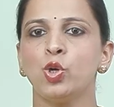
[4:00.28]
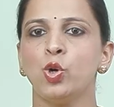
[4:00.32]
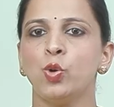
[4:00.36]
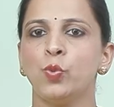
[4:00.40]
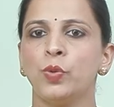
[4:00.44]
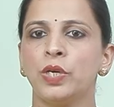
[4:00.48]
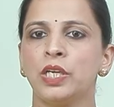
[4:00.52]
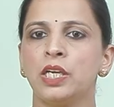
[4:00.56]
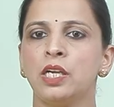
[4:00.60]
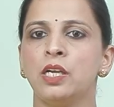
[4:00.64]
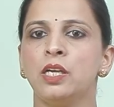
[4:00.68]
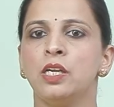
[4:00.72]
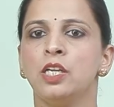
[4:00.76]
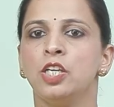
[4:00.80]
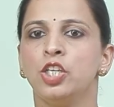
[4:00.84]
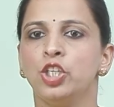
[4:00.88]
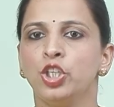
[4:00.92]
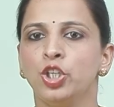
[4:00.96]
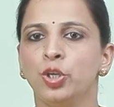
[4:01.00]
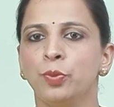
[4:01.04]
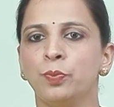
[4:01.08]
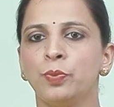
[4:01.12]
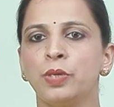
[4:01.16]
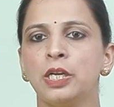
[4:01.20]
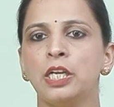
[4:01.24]
over a
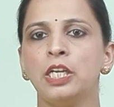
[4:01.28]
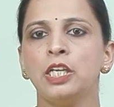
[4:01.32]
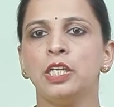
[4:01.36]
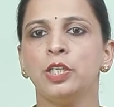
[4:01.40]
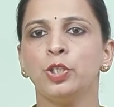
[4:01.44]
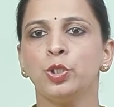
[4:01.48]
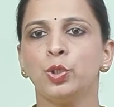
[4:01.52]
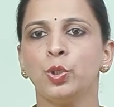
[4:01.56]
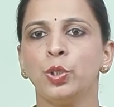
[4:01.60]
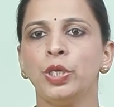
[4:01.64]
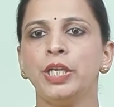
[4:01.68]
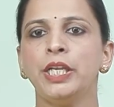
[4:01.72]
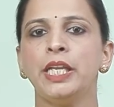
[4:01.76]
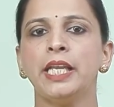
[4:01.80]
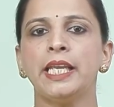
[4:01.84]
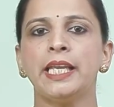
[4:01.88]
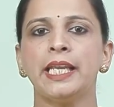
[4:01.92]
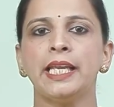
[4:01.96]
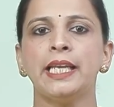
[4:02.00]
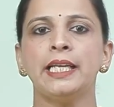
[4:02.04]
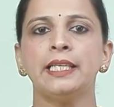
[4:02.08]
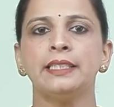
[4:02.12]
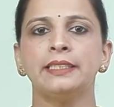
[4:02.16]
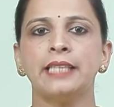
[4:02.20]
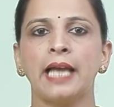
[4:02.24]
numeral to
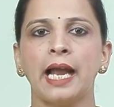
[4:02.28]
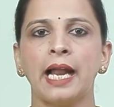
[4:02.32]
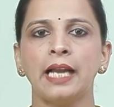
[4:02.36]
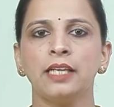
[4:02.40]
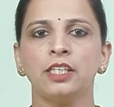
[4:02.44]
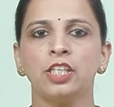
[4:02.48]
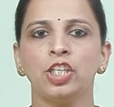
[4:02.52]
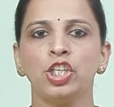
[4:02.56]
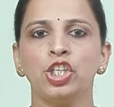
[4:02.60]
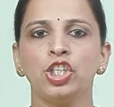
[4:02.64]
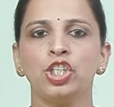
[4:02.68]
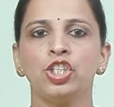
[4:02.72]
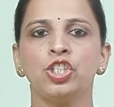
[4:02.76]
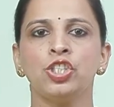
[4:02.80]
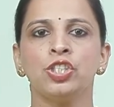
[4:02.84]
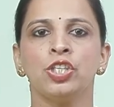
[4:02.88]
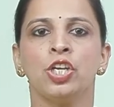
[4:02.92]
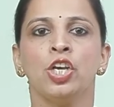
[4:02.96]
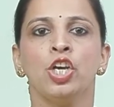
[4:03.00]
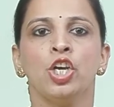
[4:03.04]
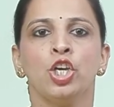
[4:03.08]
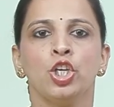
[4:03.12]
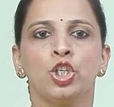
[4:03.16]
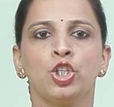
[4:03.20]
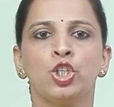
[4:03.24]
indicate that it
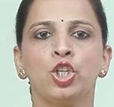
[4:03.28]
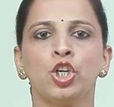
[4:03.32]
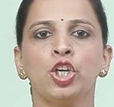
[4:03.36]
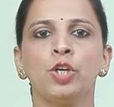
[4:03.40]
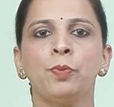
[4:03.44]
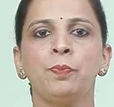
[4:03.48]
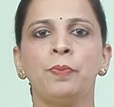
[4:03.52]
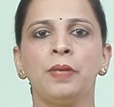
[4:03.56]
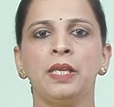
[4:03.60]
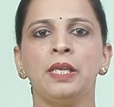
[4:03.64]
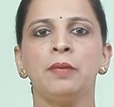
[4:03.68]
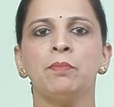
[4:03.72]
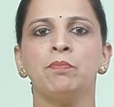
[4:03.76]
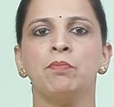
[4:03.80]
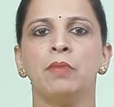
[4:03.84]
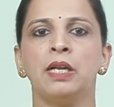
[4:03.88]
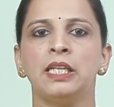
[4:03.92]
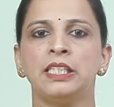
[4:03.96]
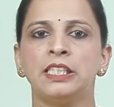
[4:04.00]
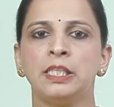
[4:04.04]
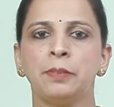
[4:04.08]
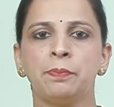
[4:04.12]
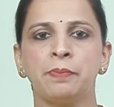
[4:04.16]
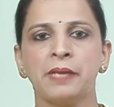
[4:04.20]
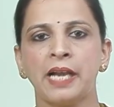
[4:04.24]
should be
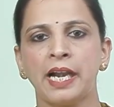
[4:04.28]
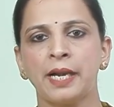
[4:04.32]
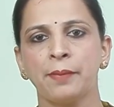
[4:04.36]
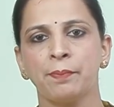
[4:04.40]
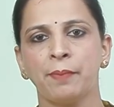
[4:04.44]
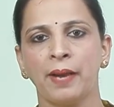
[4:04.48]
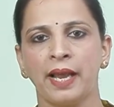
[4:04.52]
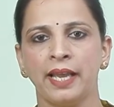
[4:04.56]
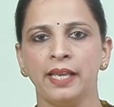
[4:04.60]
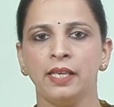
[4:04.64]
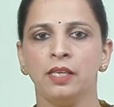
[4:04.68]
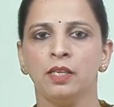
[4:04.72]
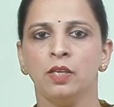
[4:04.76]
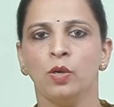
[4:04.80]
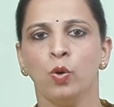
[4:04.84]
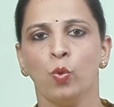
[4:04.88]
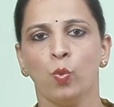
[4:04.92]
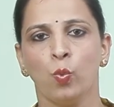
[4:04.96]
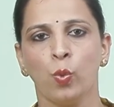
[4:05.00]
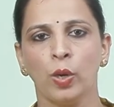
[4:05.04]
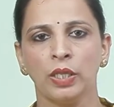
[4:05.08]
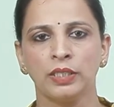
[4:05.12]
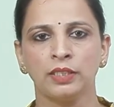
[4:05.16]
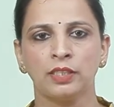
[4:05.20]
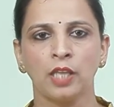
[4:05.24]
multiplied by
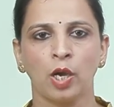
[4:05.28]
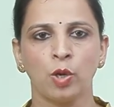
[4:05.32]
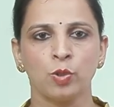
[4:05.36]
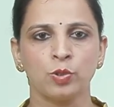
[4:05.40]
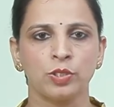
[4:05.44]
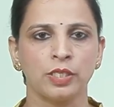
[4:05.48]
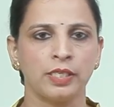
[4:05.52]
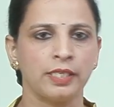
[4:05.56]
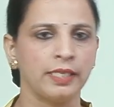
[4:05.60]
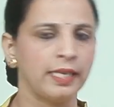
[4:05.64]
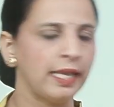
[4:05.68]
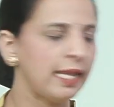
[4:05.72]
1000.